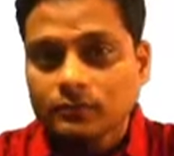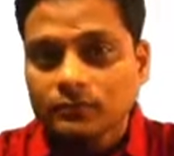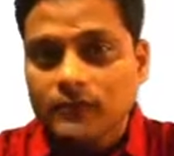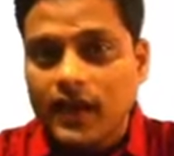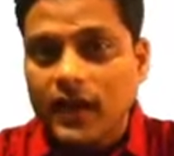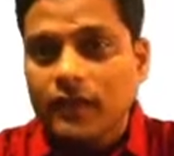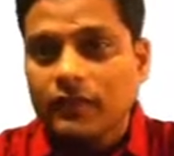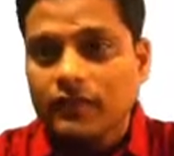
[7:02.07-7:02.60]

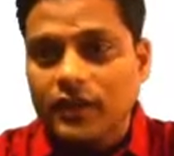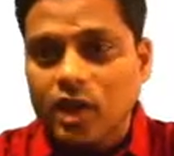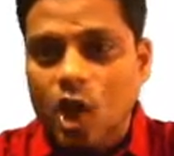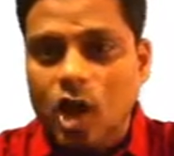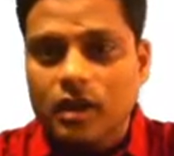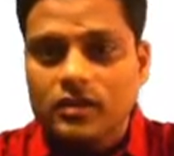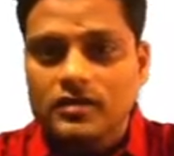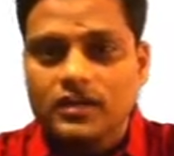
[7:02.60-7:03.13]
and very
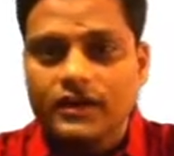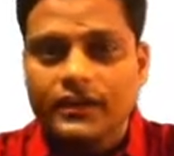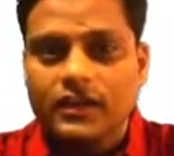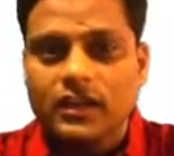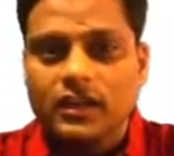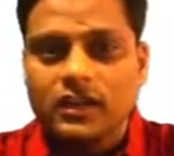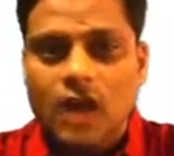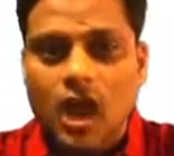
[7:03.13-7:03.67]
honestly
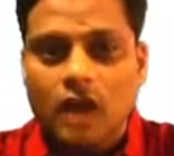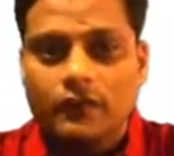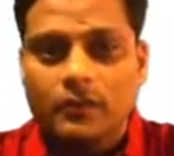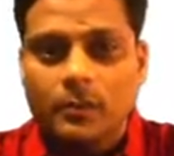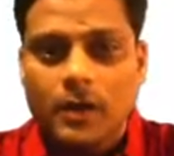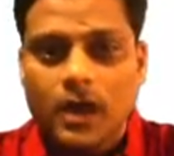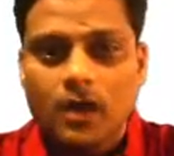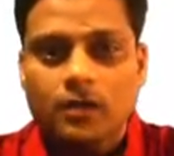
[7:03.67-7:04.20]
deduct half a
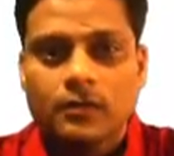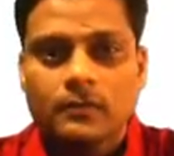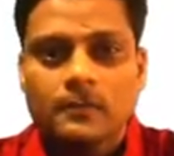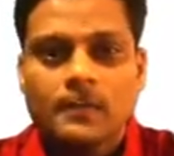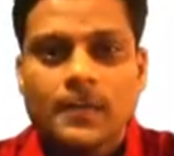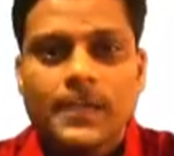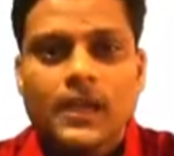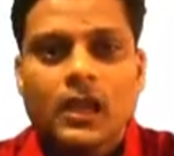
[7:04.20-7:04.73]
mark.
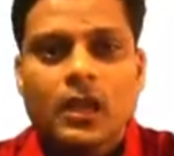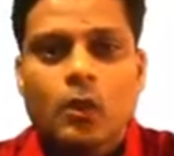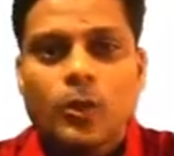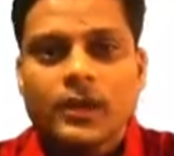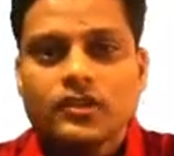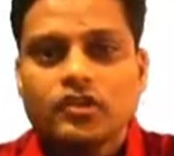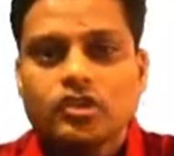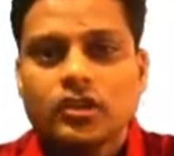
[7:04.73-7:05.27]

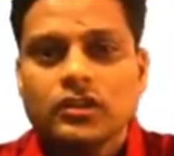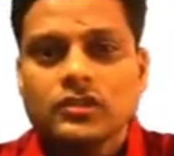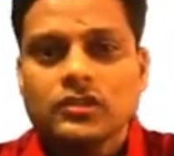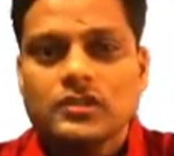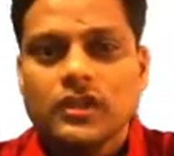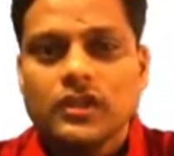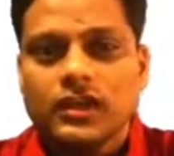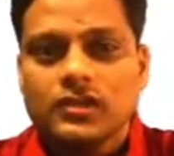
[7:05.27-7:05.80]
Question
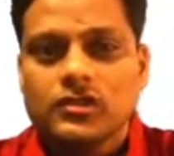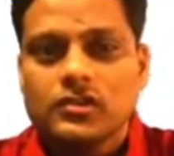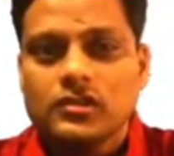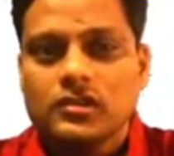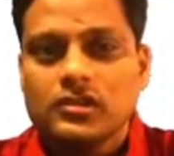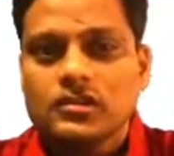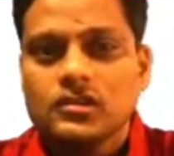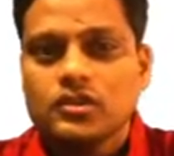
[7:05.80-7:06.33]
6.
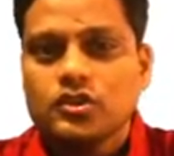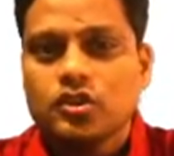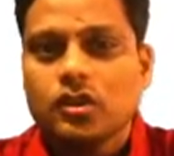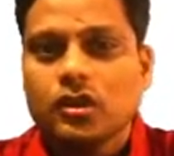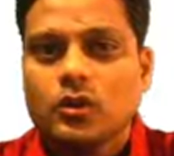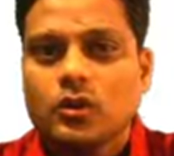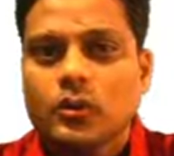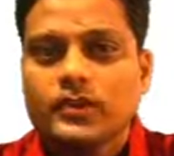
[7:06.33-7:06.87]
This is
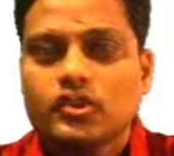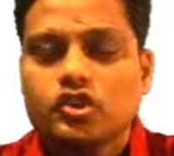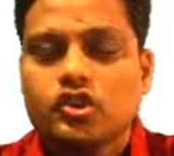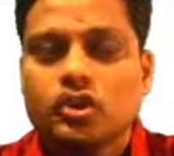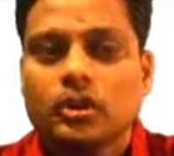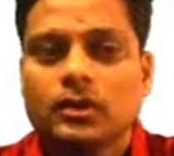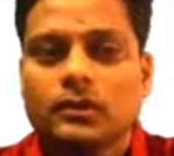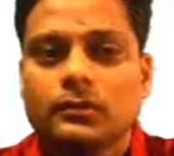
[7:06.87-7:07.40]
your
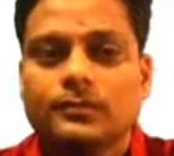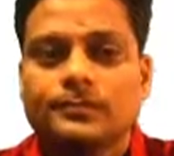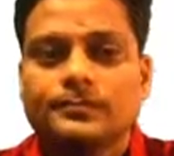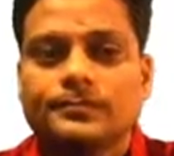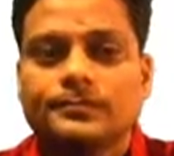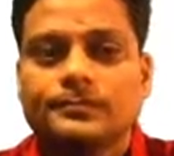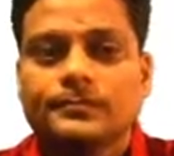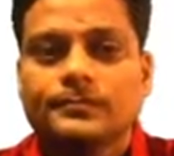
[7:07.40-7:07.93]
question.
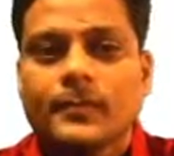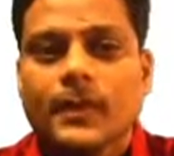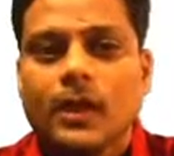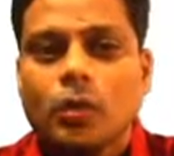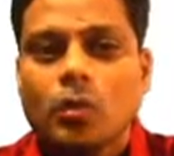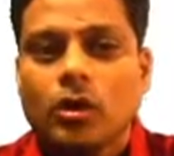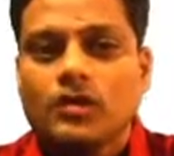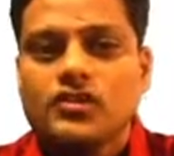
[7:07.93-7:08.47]

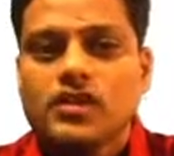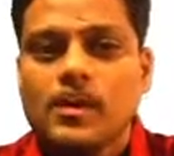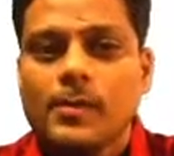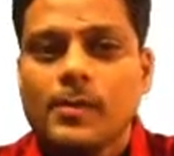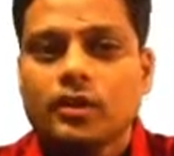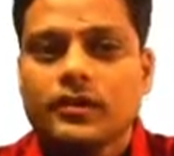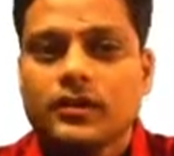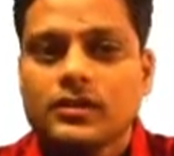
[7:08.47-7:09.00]
What say
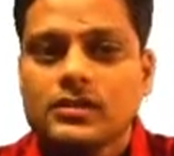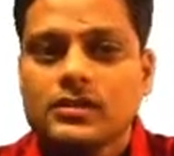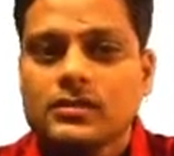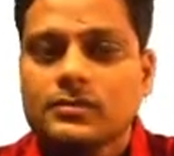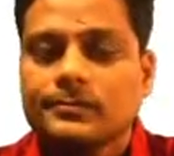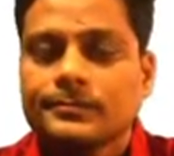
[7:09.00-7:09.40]
about this?